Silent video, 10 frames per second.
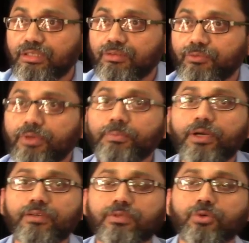One
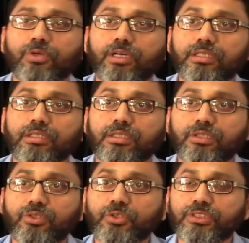part of the Quran
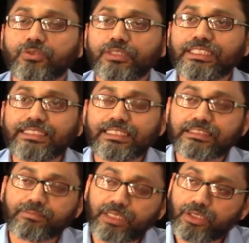goes into the details
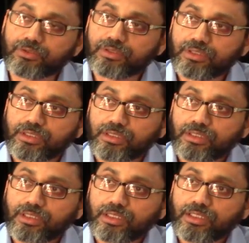about
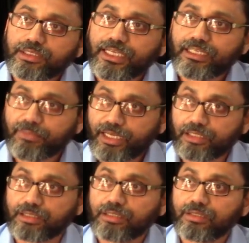the
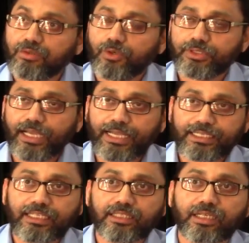iman or the
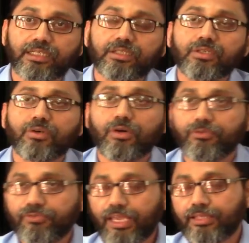aqidah or
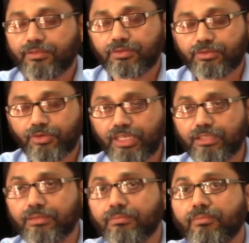faith,
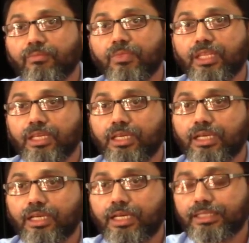creed.
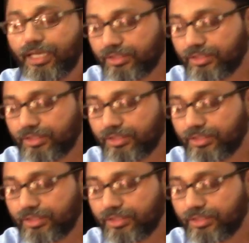And the